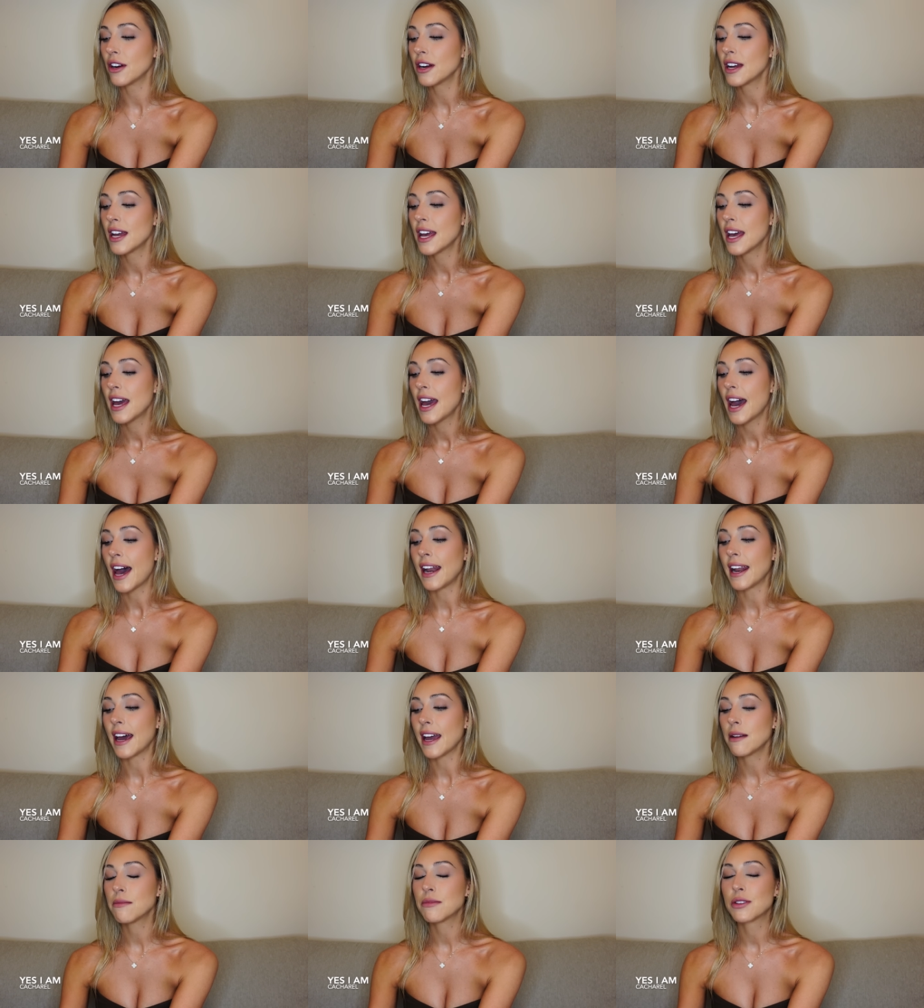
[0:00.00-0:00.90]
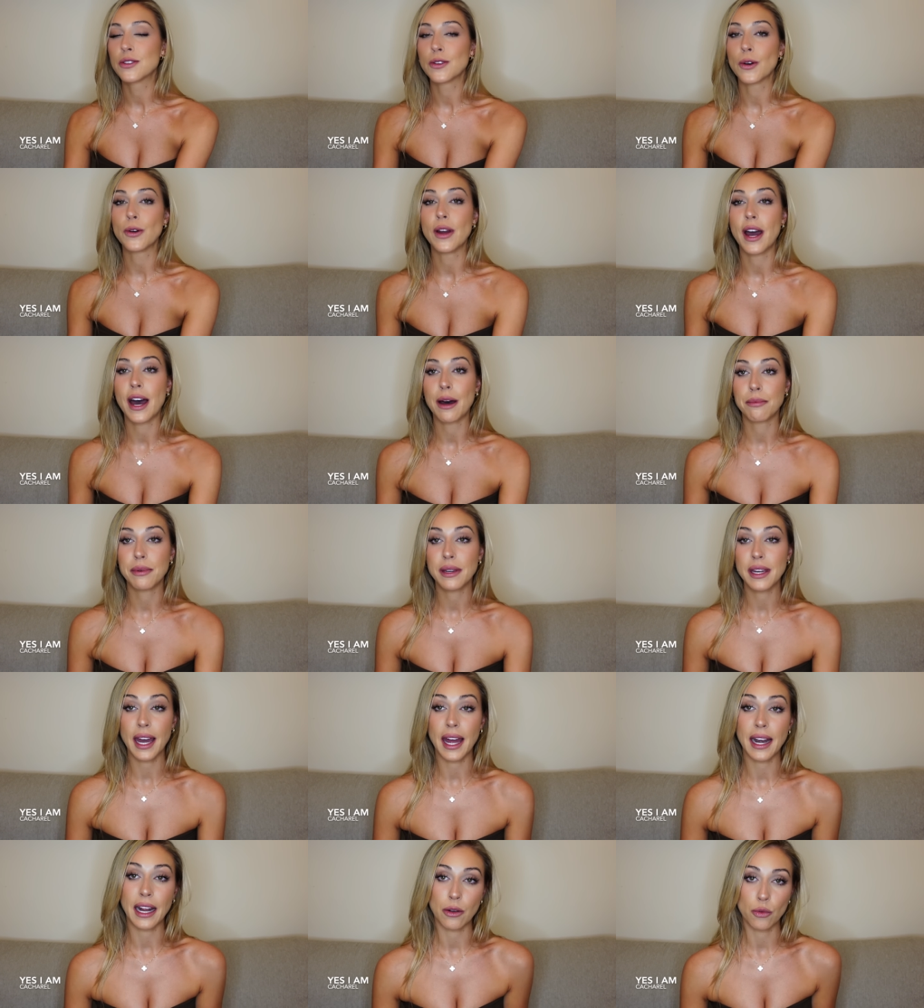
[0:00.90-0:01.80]
and I am so
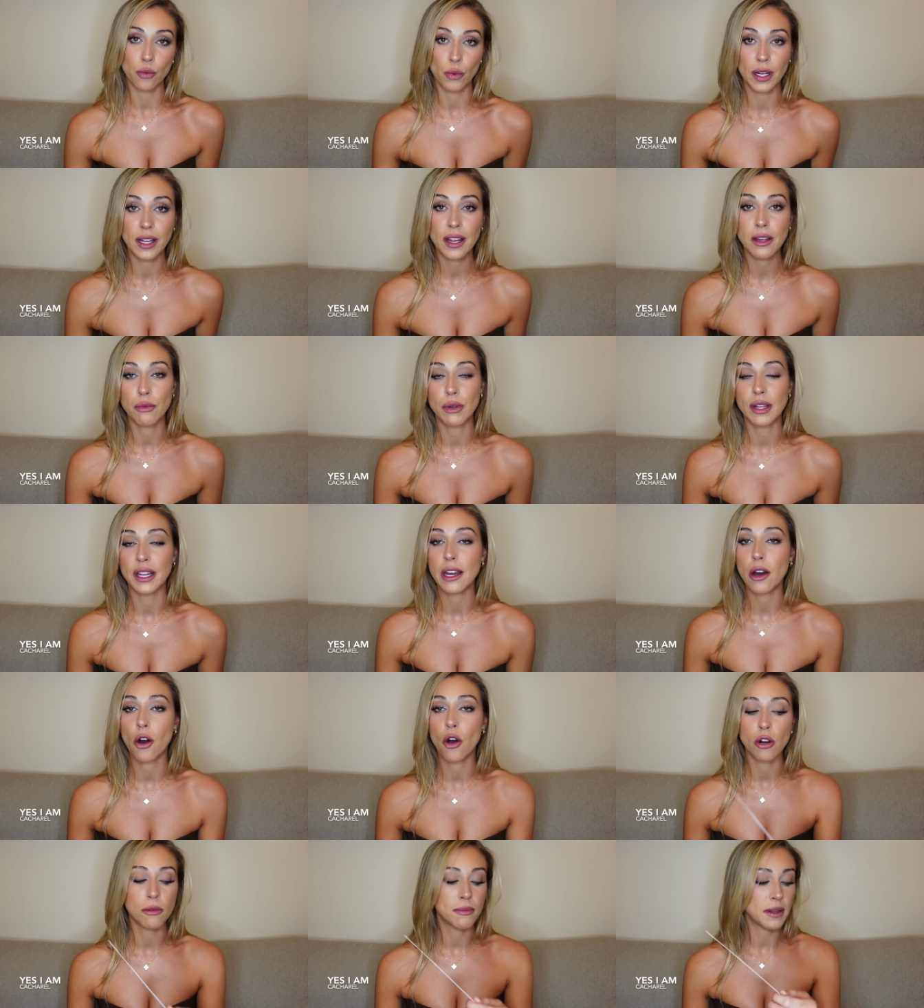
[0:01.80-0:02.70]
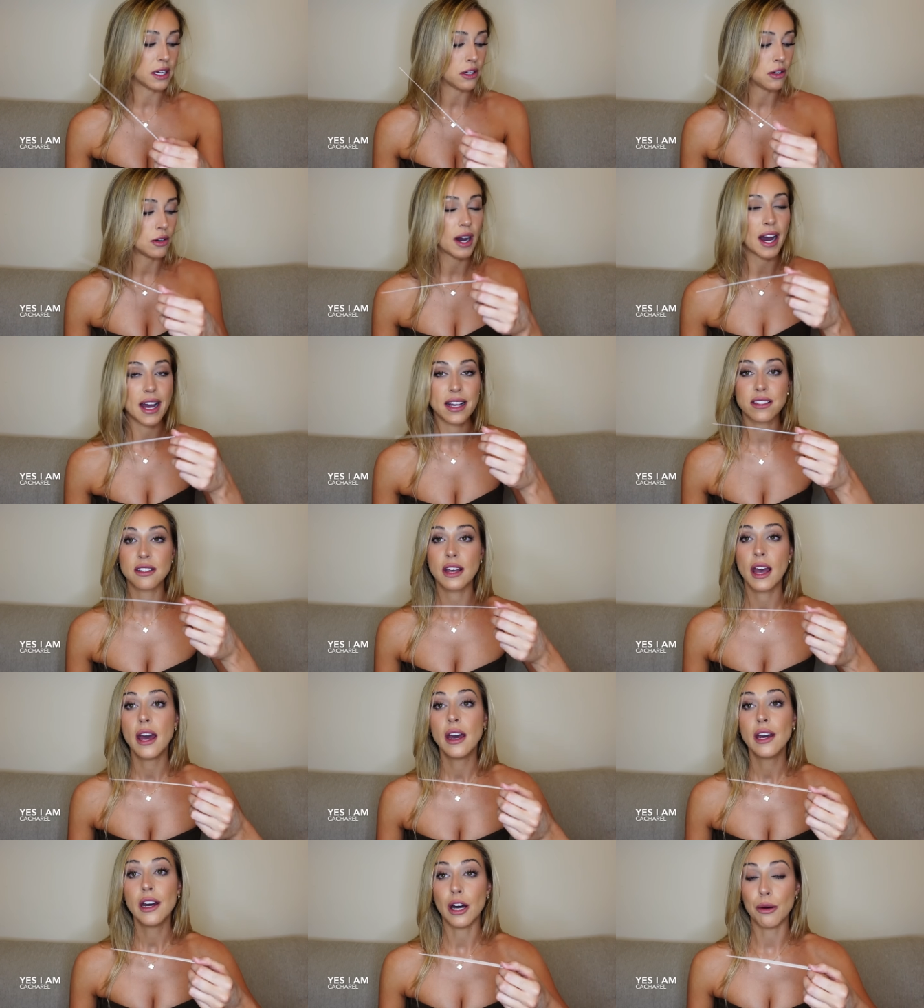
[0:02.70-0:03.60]
happy, and I really, really hope that you guys
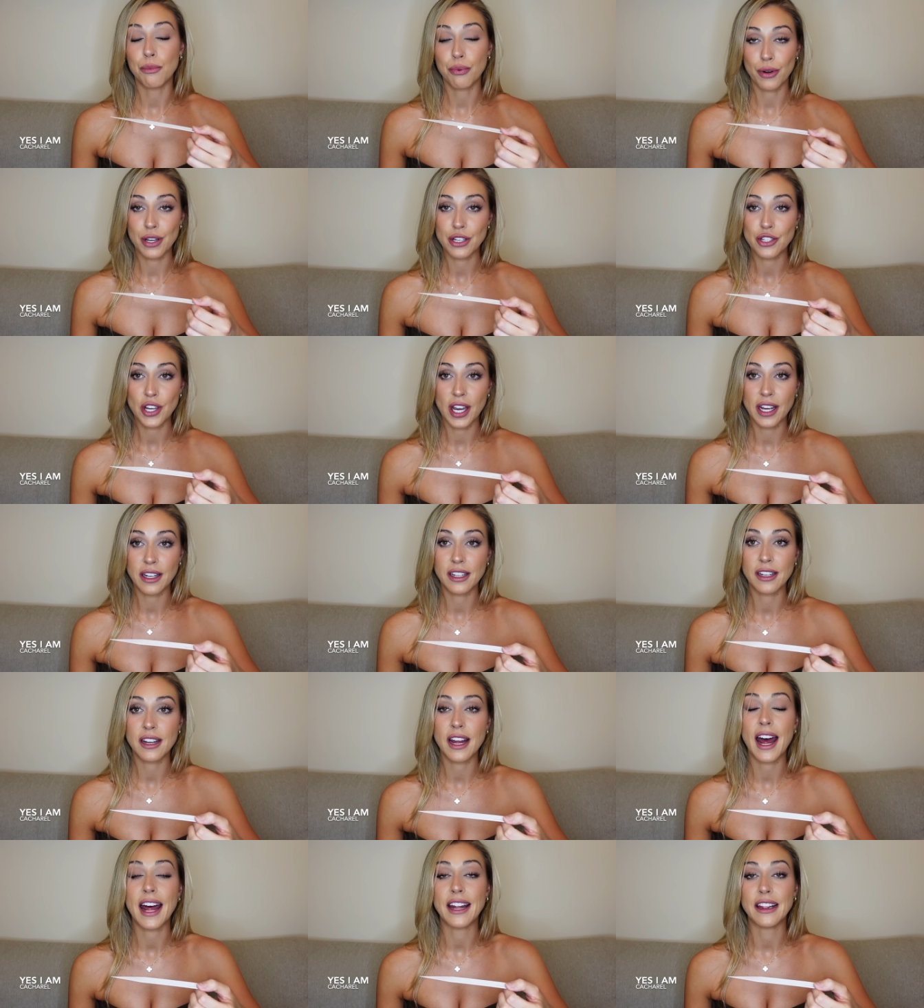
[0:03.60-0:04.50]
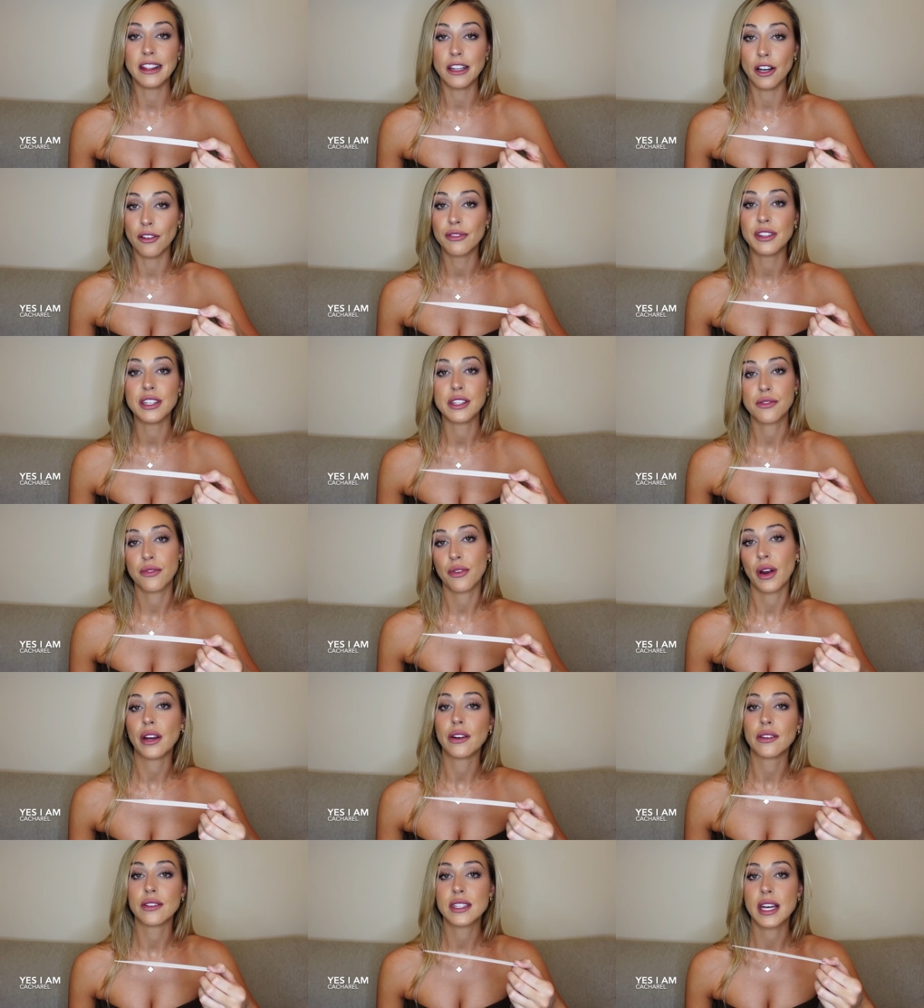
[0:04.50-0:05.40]
appreciated and loved this
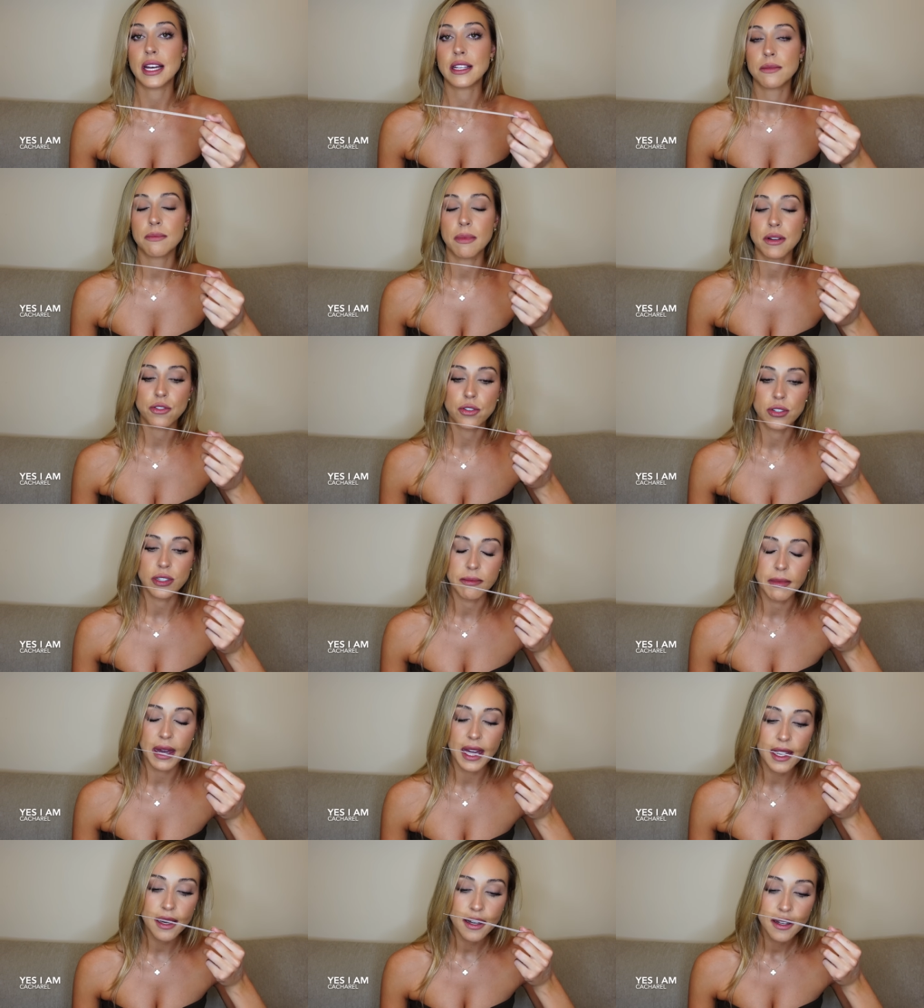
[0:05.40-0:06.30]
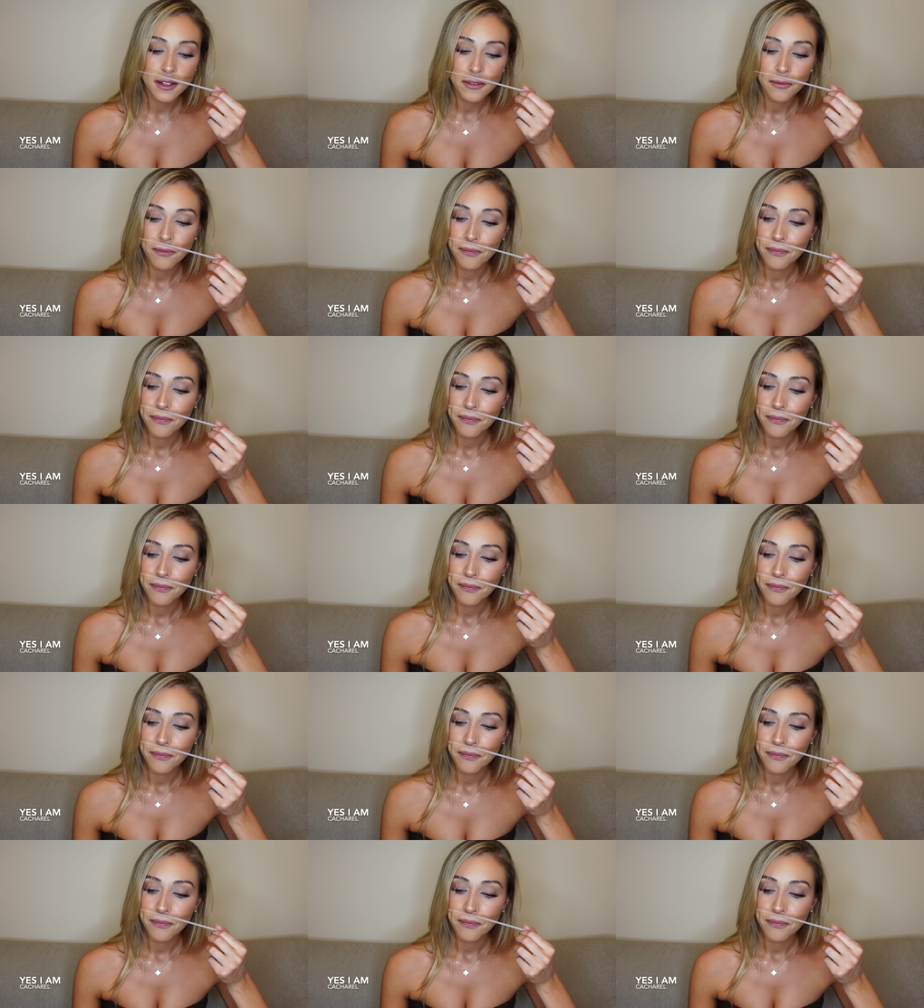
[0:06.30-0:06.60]
fragrance as much as me.